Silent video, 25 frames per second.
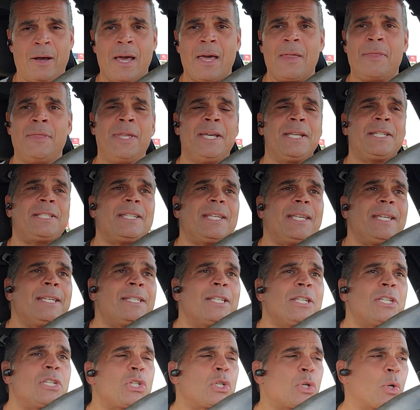This
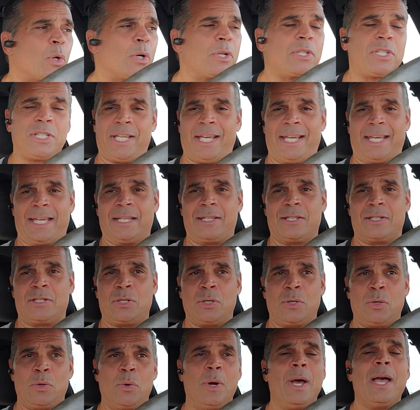is a sure ticket
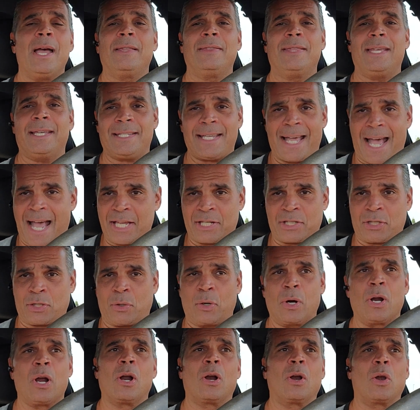to
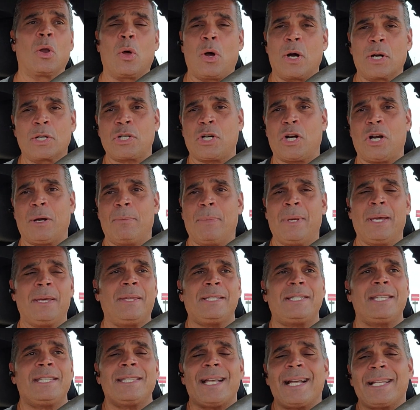disaster long term.
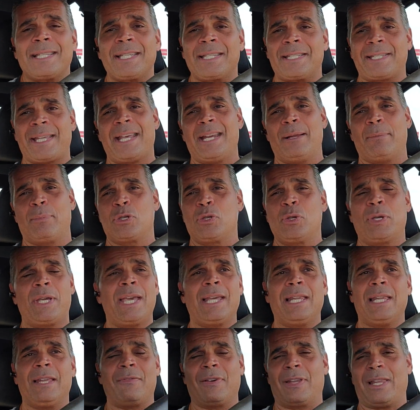This is not sustainable. You
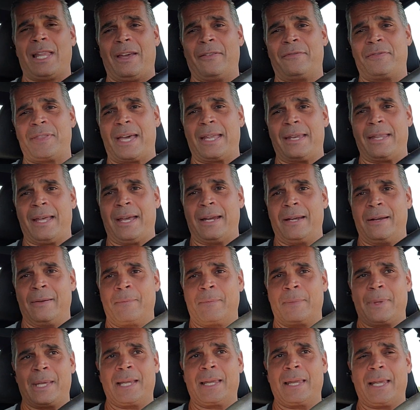can't live a life that night.
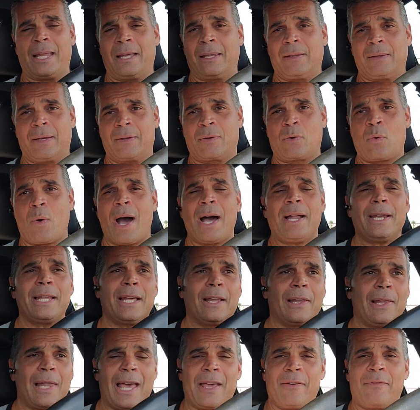Like quality
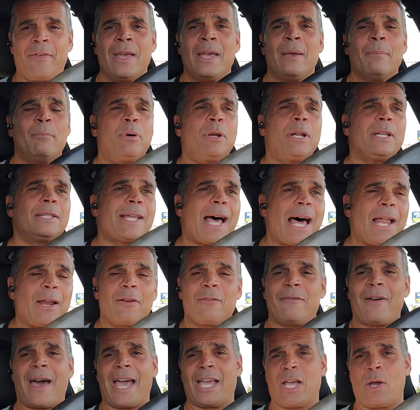of life, put a
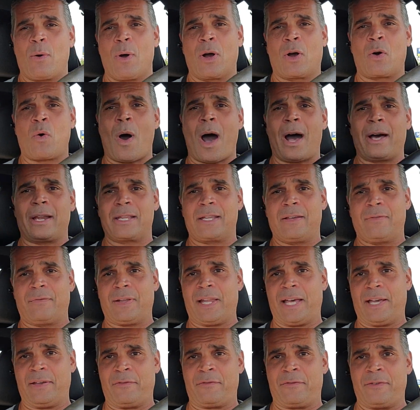dollar value on quality of
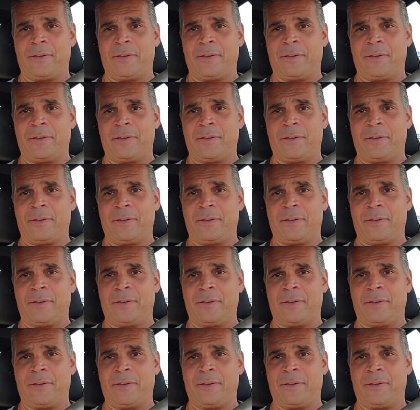life.